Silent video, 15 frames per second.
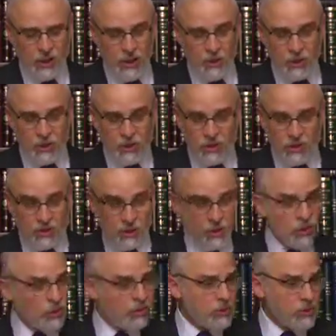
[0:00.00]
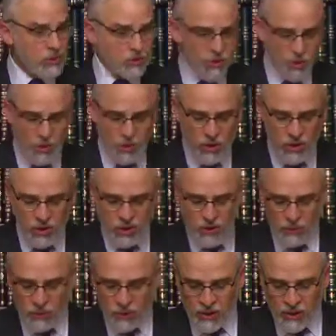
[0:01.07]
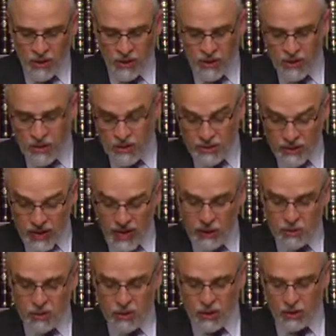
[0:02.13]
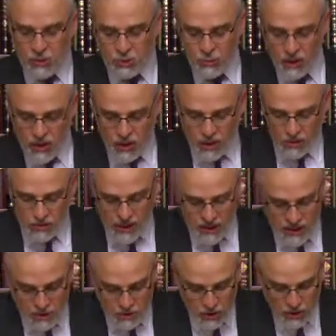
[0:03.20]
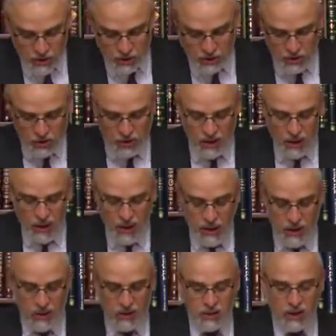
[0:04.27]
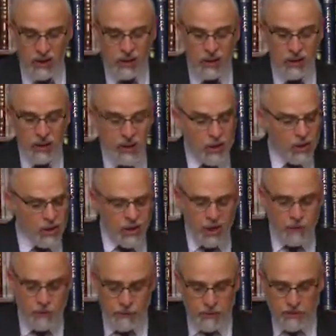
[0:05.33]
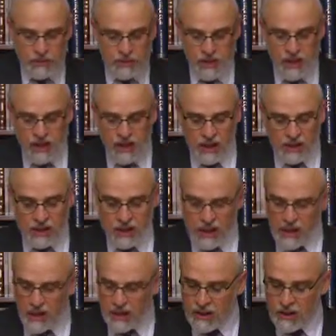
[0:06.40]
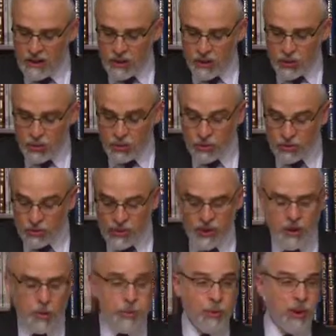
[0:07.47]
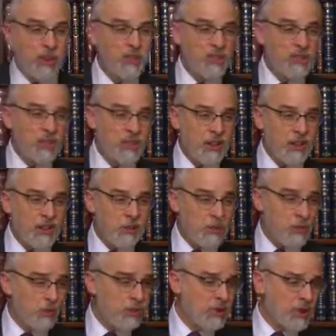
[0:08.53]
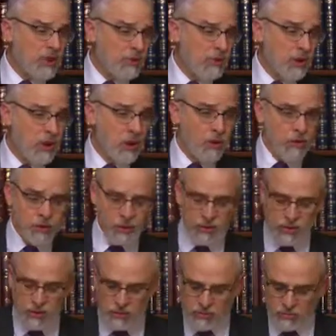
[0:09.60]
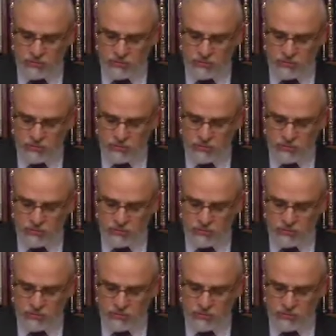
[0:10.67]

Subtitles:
which is recorded in a diary of a man named Asher Ehrlich, came from the second Aliyah, who was there present in a shul in Rehovot.